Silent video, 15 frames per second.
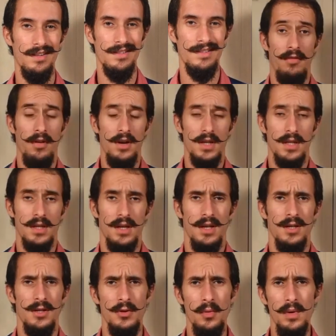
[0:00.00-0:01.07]
First,
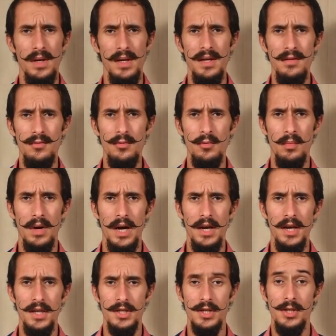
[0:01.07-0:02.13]
you will need to
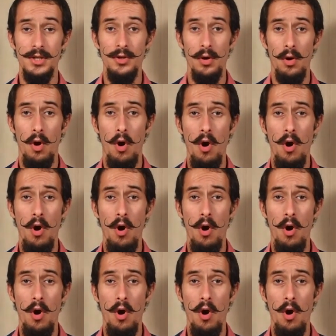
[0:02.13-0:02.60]
manage your